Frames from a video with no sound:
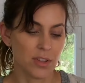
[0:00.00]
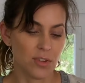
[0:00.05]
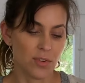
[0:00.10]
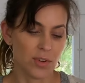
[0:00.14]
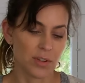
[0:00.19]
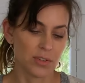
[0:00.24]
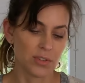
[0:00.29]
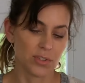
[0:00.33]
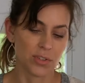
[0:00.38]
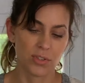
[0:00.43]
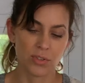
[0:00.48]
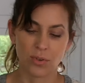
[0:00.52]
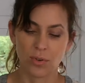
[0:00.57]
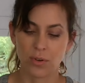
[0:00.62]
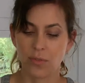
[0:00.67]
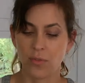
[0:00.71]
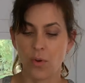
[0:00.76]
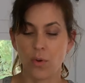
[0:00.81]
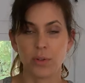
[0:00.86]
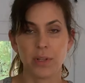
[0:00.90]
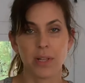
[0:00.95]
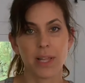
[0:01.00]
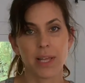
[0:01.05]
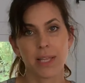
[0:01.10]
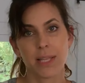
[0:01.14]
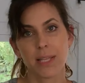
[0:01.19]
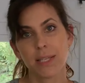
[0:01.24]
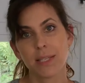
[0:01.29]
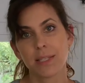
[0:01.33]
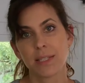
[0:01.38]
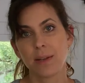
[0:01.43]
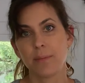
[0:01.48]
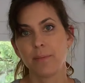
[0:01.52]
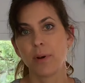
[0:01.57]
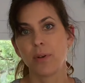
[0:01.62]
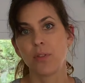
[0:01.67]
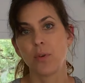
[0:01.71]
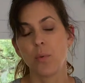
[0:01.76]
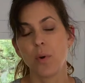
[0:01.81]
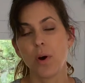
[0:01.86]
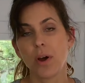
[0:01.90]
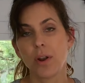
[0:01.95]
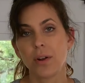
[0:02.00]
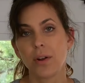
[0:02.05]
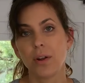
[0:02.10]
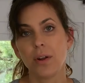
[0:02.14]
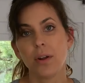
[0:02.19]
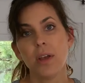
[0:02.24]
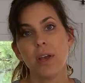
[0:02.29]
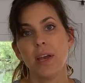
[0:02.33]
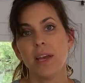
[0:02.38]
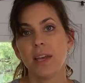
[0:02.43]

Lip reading: you can just sort of hold it like this, dump out the water